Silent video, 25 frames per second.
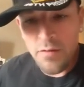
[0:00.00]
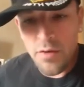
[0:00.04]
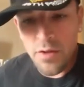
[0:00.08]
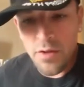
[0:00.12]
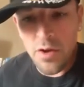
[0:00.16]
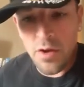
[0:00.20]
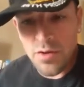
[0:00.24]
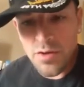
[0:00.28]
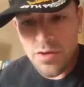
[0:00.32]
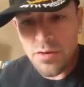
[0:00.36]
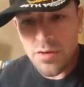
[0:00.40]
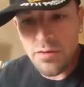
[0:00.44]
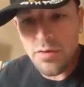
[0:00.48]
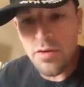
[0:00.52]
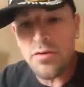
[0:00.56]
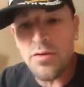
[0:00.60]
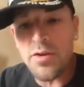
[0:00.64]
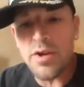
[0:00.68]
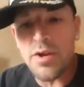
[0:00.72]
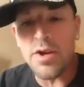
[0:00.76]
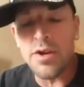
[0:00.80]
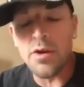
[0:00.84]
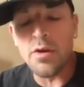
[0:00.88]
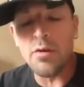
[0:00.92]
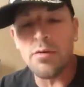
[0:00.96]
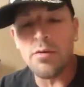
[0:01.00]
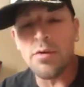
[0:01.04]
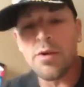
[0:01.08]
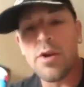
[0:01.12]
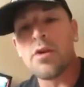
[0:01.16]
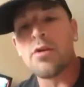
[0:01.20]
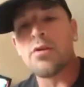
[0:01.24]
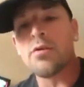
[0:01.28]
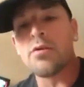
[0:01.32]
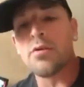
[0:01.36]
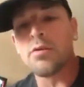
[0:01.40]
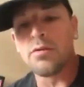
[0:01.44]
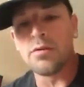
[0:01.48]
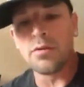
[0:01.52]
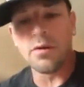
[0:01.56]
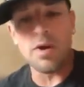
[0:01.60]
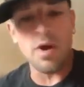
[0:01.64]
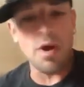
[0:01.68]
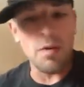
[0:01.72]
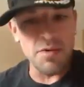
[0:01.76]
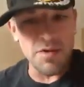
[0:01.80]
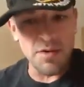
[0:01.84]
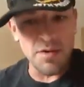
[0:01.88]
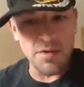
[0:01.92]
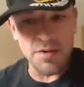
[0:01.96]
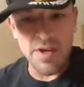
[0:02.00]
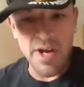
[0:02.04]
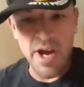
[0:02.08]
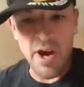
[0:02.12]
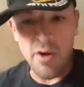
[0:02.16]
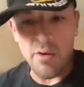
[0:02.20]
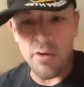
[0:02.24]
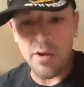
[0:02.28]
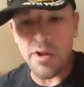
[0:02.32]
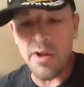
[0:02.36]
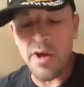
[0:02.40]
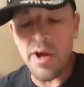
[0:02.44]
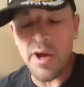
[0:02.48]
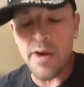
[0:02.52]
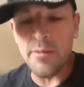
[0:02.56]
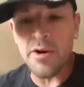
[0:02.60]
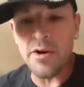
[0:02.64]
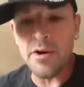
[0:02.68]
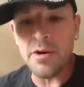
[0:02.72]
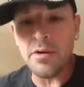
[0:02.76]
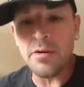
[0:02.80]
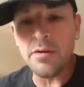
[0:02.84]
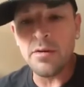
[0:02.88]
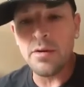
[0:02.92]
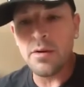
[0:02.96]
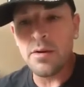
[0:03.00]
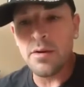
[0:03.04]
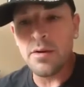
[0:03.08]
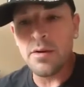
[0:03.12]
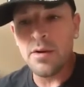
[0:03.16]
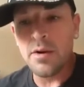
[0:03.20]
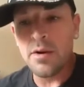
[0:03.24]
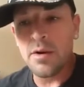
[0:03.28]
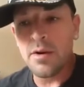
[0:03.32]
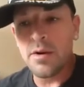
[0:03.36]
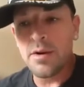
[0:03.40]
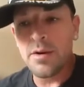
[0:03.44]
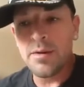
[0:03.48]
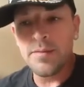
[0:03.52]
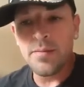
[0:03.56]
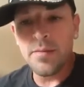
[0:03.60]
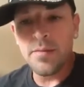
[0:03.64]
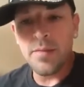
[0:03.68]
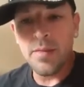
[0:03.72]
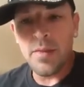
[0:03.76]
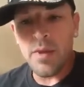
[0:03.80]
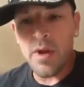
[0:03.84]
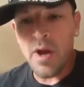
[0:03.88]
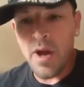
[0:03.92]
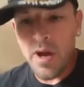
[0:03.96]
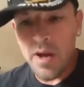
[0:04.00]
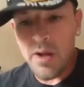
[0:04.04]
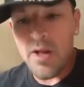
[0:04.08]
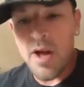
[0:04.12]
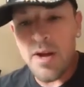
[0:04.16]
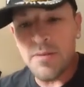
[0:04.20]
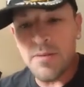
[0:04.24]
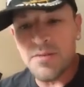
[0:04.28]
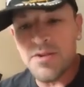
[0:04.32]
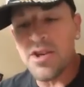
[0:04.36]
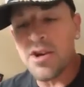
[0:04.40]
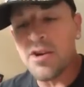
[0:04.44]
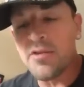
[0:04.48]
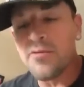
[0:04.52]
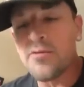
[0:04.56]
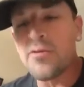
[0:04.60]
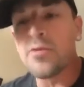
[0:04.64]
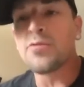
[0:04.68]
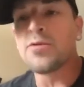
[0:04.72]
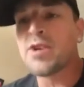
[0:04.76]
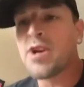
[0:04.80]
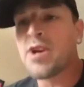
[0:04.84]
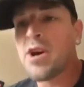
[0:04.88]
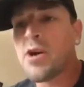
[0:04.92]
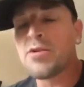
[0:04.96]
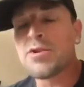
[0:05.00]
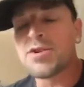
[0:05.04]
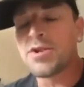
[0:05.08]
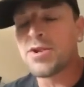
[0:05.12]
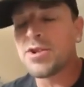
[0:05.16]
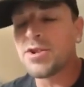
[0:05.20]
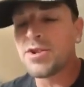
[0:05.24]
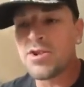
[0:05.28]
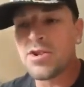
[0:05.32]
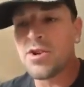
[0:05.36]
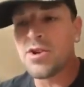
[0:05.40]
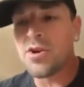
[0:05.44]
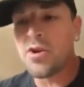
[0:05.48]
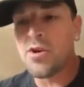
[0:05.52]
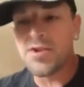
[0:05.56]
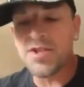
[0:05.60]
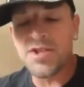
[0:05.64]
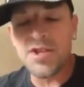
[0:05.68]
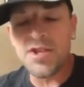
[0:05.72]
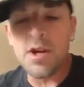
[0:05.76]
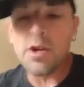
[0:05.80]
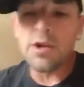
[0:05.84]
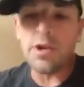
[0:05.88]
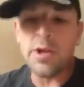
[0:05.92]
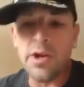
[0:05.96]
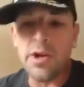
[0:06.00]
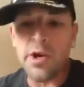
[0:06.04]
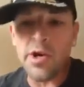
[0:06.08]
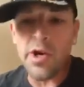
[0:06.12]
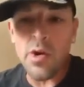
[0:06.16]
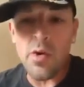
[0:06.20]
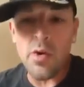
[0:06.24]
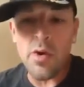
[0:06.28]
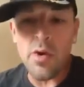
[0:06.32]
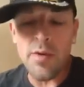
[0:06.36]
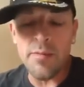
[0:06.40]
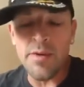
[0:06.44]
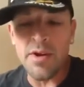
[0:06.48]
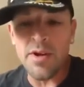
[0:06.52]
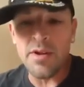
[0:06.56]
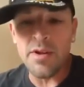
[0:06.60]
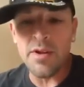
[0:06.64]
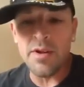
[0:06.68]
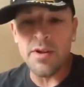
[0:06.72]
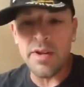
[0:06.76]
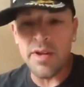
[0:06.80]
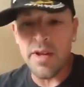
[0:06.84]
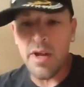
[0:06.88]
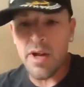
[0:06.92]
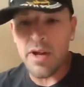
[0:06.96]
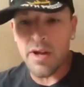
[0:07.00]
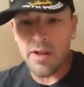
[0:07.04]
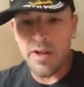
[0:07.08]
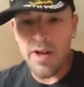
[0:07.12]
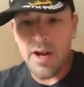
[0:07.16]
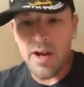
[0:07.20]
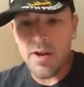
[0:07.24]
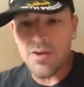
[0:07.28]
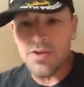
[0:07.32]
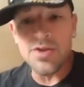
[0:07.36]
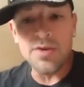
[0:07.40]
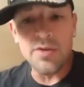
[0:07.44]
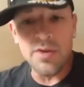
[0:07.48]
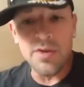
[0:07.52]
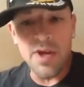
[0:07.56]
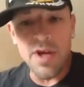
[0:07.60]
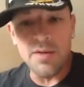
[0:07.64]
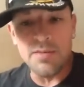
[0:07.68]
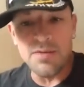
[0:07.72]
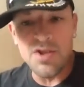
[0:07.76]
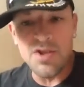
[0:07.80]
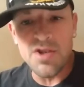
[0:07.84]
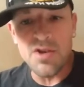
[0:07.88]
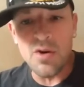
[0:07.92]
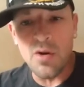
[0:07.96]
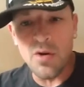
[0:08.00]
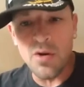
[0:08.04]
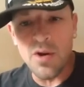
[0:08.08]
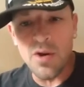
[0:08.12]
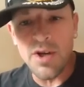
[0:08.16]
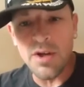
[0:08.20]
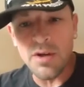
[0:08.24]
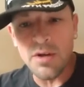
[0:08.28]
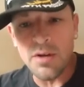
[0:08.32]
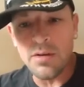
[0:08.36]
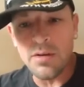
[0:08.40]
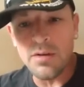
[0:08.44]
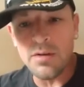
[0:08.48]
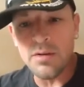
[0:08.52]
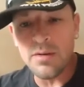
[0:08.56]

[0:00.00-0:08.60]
For those of you that don't know, I'm a tower climber. I climb cell phone towers and install the cellular equipment that allows you to keep scrolling.